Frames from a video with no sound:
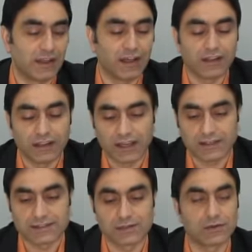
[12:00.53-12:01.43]
Allah
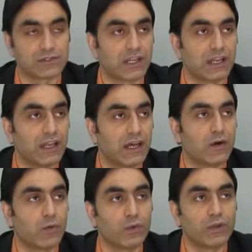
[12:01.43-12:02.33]
Azza wa Jalla
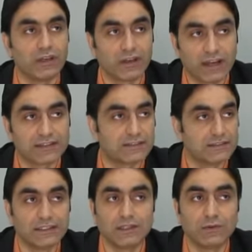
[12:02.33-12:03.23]
will not
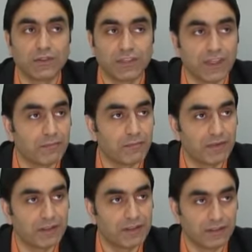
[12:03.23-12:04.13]
deal with them
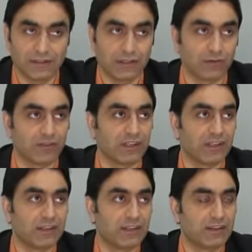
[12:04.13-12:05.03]
equally.
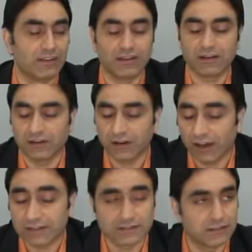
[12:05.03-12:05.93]
They are
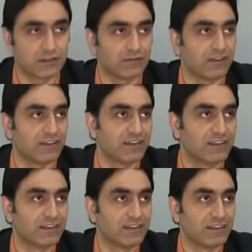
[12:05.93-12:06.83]
not equal.
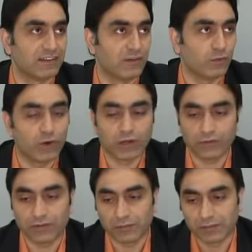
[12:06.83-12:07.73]
One
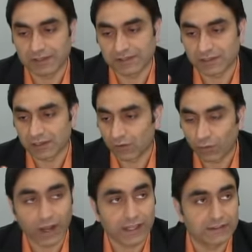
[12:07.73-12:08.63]
of them is
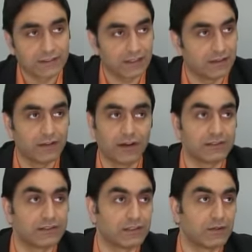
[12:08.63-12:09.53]
white and the
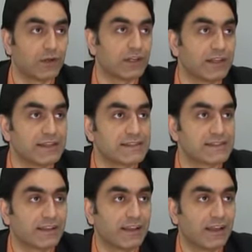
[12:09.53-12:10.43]
other one is